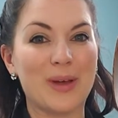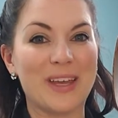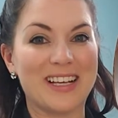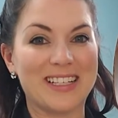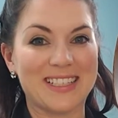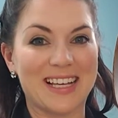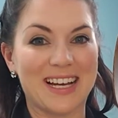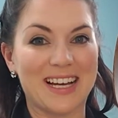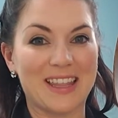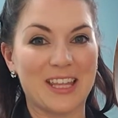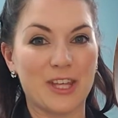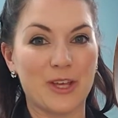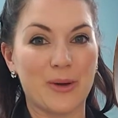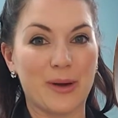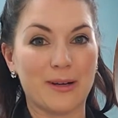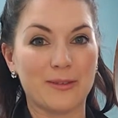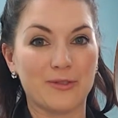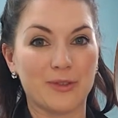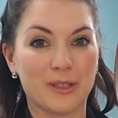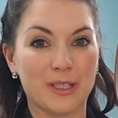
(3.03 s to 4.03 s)
excited that you
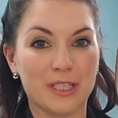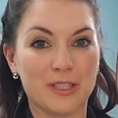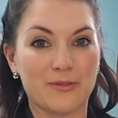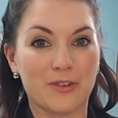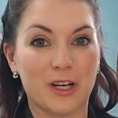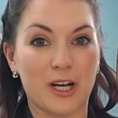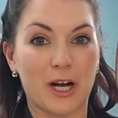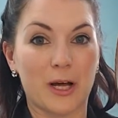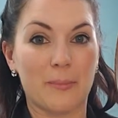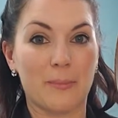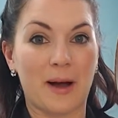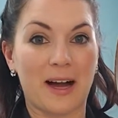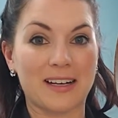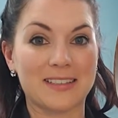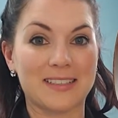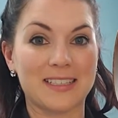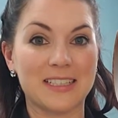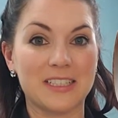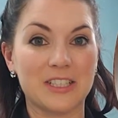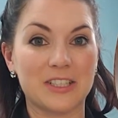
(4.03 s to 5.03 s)
have joined us for our
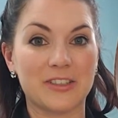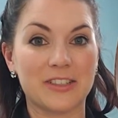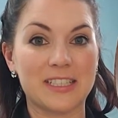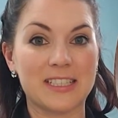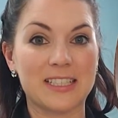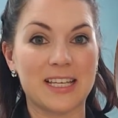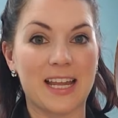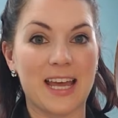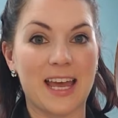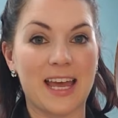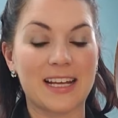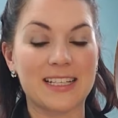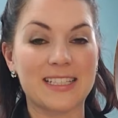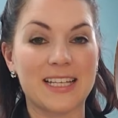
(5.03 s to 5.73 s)
unboxing series today.